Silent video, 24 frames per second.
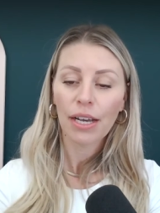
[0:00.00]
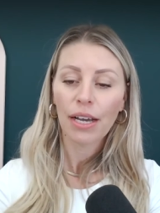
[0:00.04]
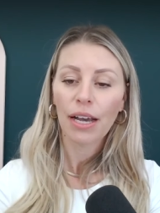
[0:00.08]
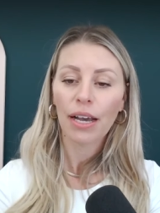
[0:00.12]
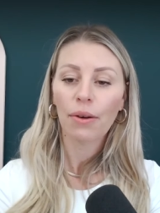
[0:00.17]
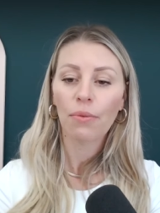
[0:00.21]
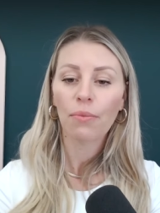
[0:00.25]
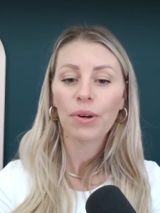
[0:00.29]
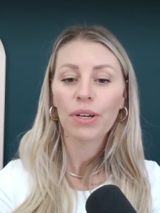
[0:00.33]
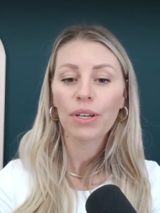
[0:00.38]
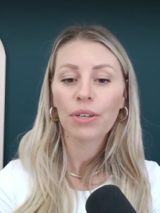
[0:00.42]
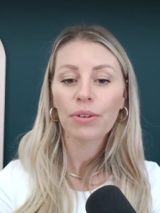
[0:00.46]

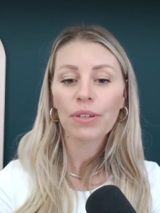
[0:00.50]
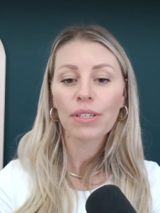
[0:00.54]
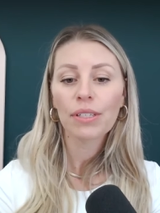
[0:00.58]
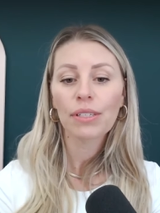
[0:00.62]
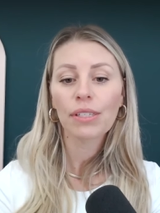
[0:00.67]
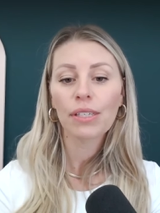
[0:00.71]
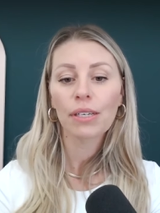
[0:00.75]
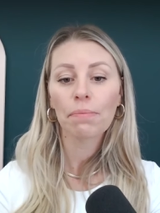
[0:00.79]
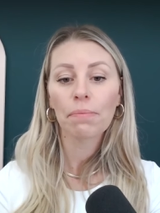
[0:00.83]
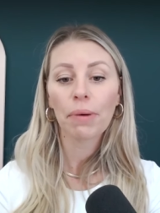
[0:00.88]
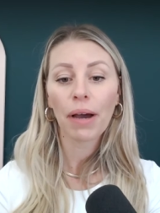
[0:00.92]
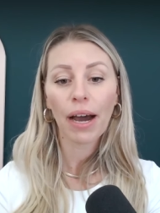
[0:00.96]
And when you can
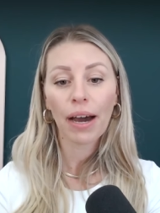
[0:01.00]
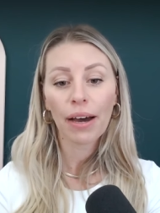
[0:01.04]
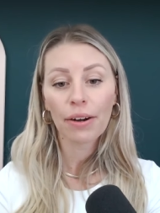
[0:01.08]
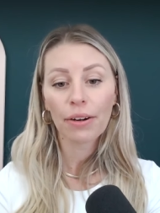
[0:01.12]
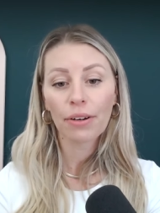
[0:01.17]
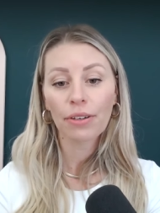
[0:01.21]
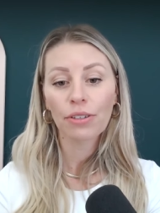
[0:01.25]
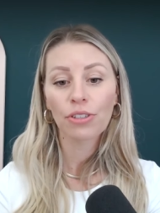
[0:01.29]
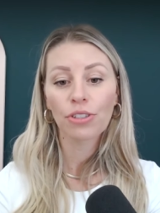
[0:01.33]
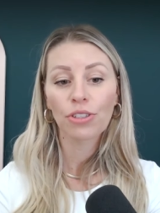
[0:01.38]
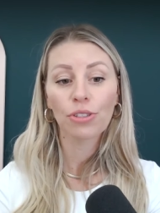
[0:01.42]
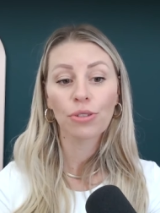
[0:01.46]
see
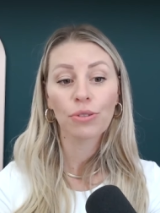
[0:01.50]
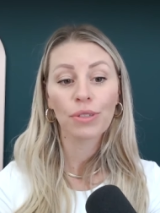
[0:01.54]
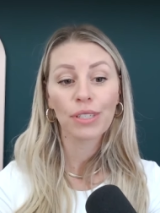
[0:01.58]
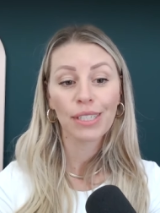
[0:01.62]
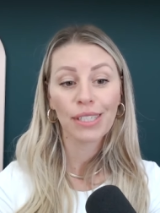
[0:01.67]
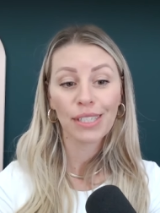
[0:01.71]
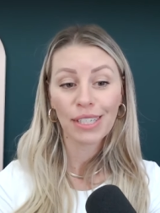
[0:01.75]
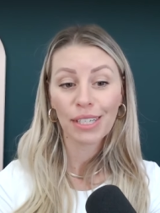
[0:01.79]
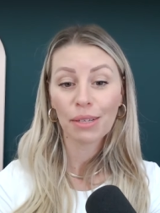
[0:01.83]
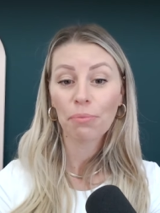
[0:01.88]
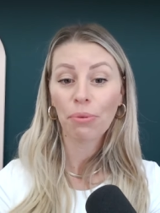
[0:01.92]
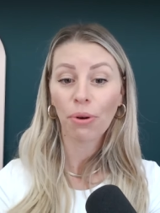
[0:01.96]
patterns, you
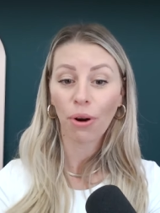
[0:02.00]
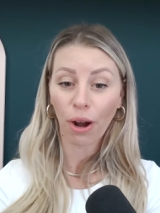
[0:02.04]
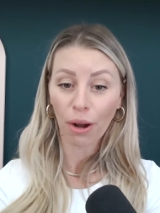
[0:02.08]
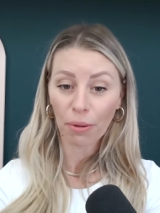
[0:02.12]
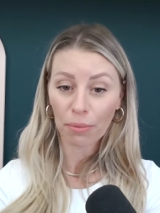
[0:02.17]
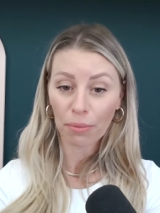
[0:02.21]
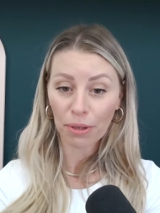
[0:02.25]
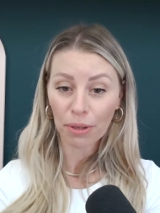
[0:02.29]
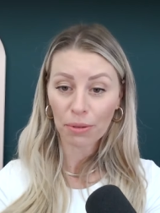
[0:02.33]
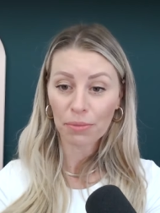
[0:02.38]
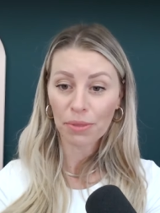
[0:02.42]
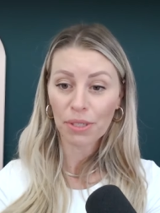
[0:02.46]
can see
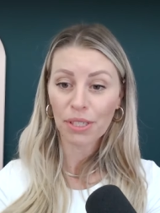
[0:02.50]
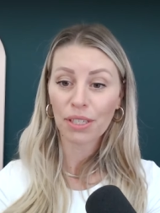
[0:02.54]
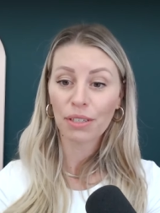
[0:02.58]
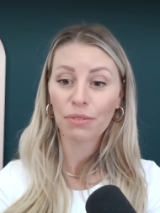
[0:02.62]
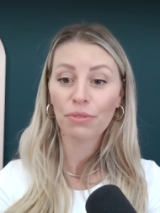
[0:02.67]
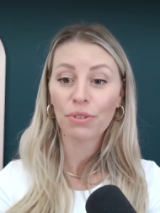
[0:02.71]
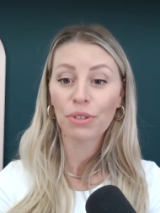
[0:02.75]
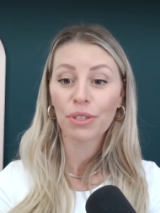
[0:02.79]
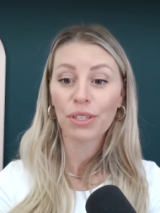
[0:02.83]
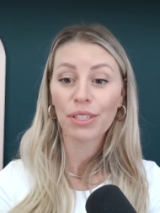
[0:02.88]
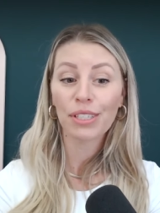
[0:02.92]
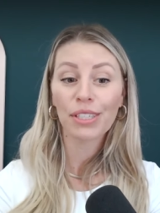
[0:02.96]
problems. And
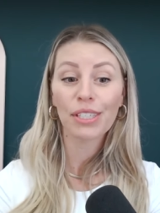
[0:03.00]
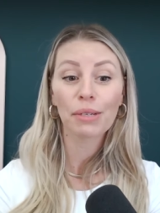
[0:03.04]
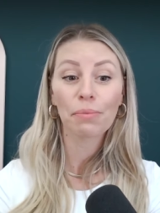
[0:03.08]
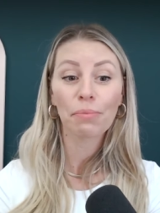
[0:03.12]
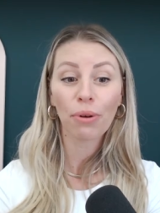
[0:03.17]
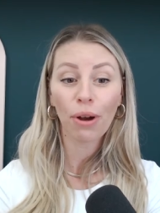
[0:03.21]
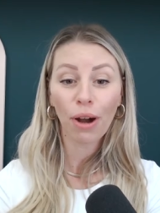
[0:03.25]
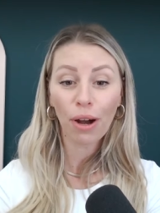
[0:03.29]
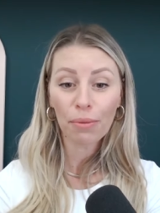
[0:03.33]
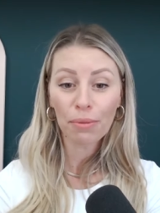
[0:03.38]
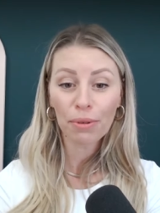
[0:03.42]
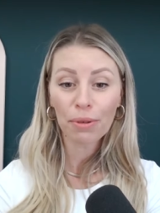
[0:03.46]
if you can see
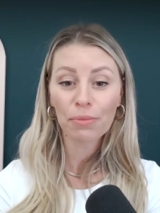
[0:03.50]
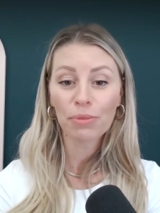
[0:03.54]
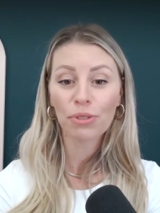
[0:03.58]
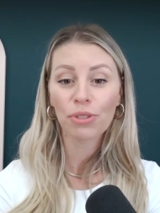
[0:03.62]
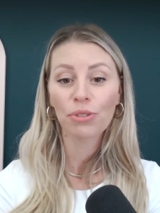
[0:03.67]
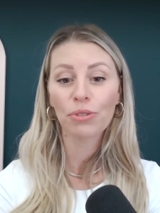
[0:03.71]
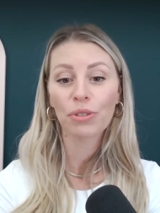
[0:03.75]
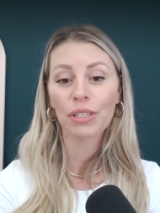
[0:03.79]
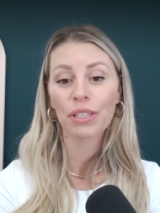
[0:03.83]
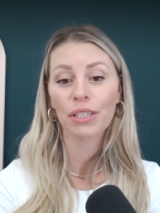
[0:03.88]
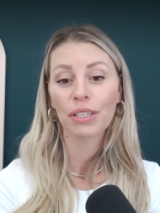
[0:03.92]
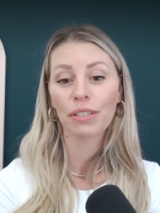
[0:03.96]
problems,
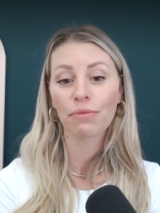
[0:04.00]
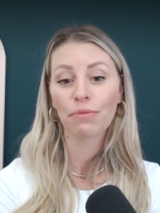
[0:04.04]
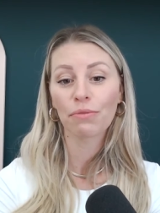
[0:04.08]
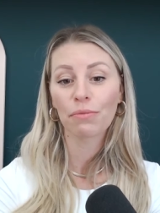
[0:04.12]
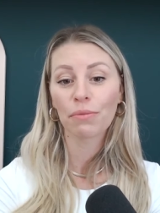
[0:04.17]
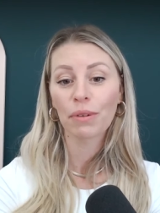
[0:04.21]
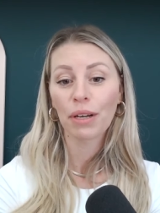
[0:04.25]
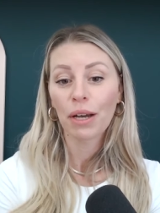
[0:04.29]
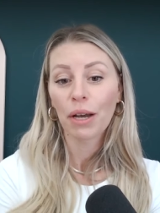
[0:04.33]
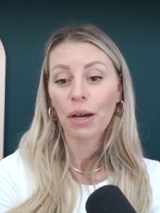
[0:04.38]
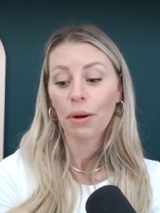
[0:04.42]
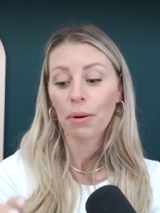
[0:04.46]
you can
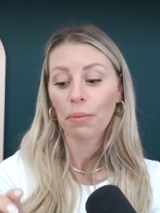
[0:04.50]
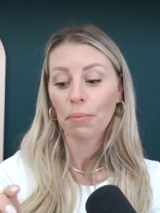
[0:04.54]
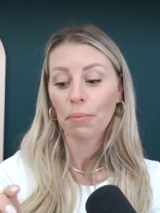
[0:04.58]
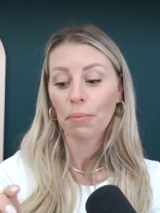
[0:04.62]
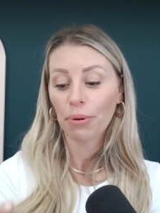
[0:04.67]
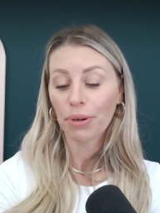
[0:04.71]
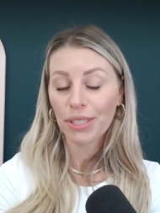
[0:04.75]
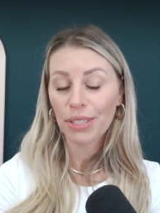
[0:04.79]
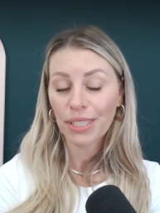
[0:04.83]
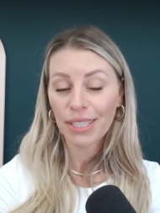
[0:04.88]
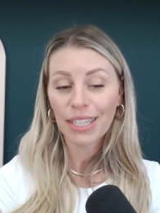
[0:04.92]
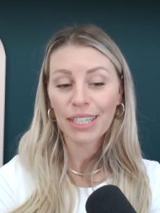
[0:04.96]

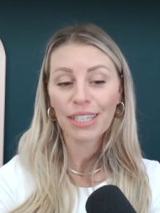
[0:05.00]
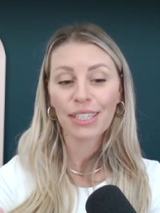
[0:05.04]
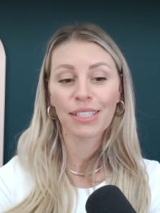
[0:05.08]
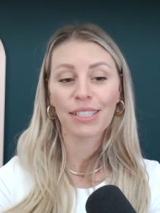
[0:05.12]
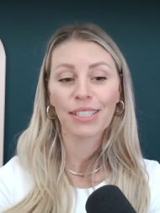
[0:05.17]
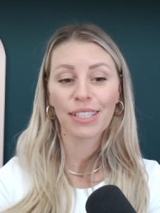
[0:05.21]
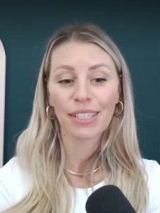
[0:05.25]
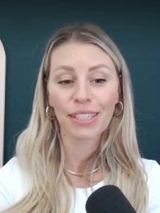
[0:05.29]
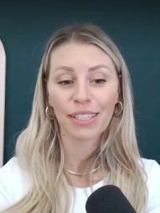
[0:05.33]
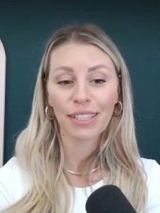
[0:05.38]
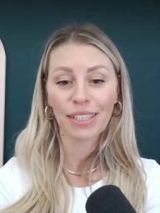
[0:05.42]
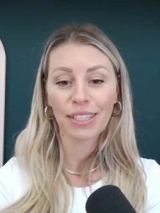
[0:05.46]

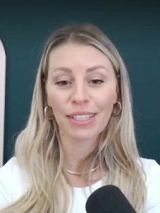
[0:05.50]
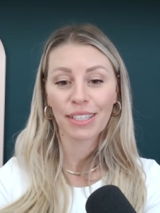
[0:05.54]
predict